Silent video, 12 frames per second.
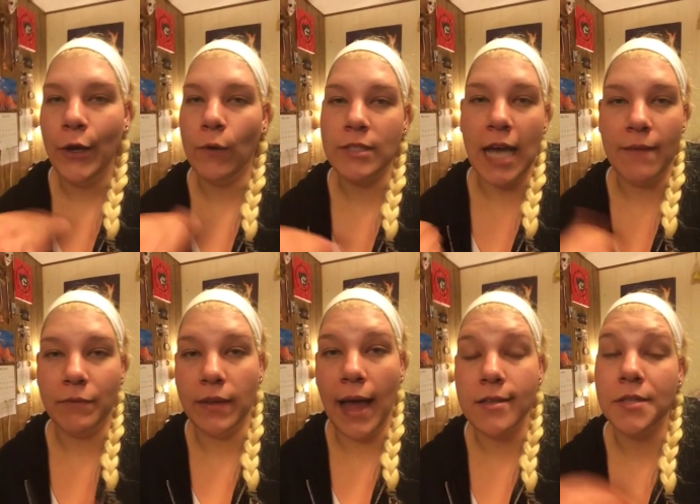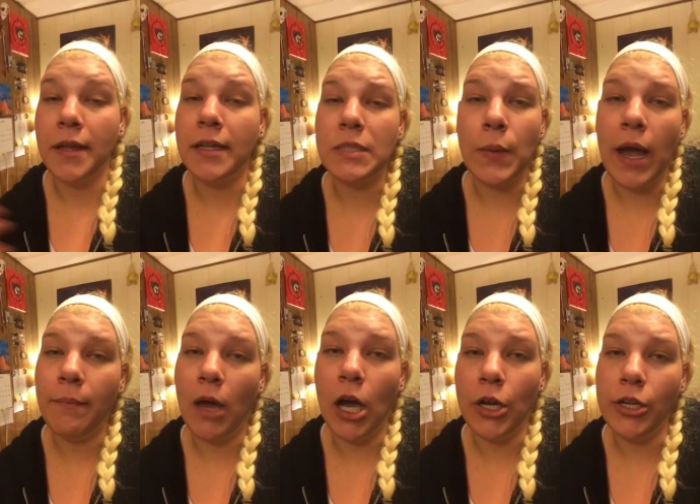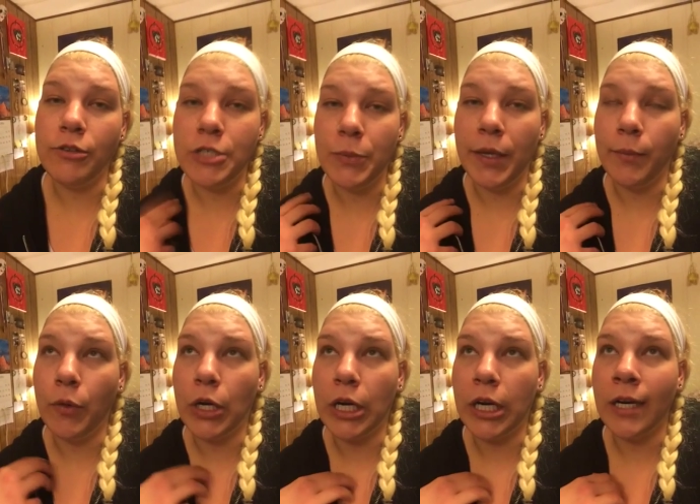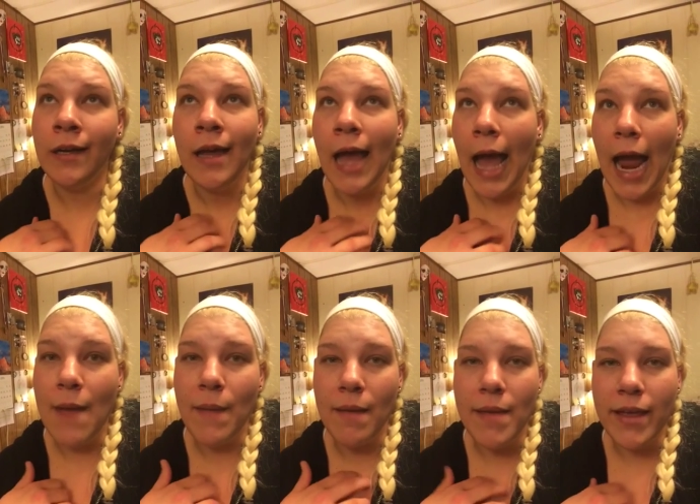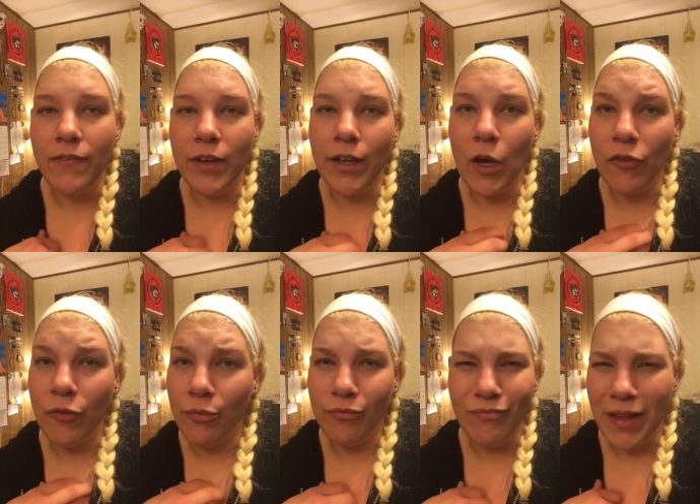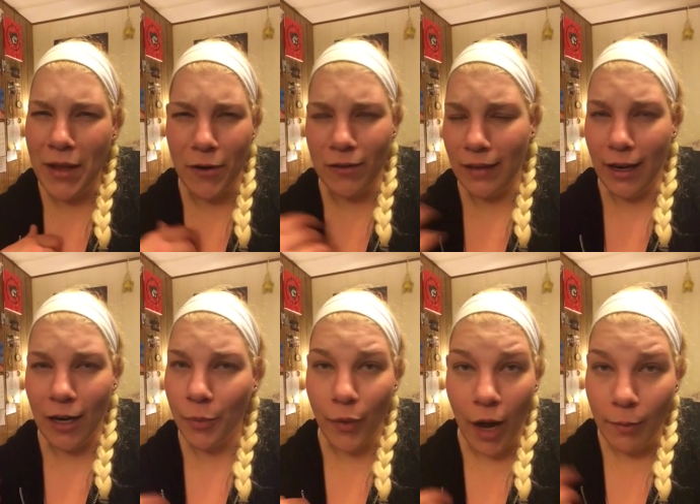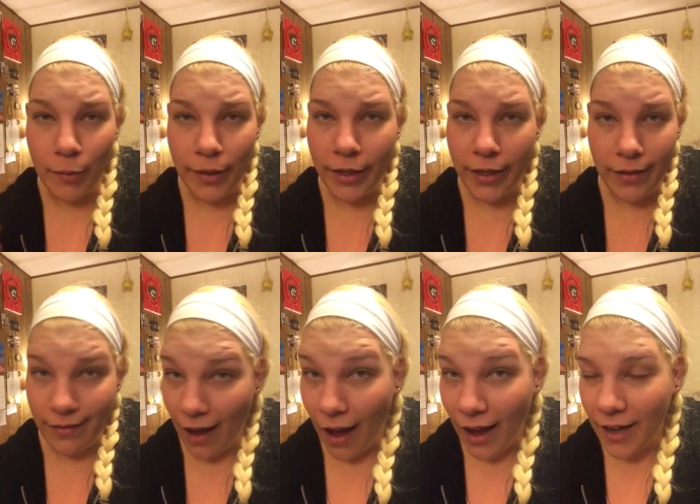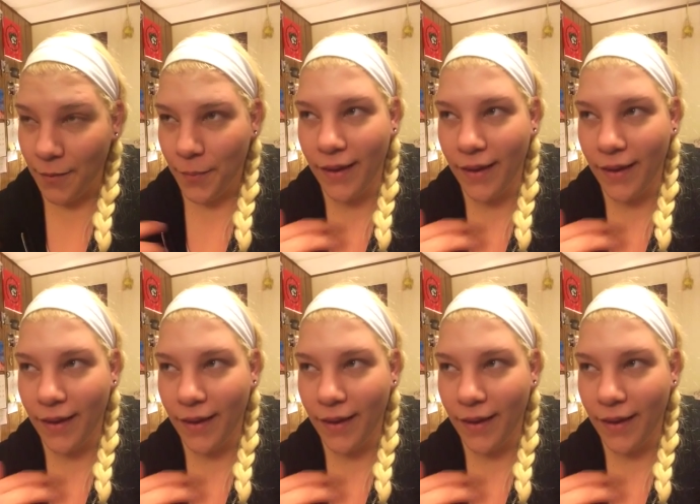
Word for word: no time for that so that's why i'm not on youtube anymore i might make a video from here and there probably not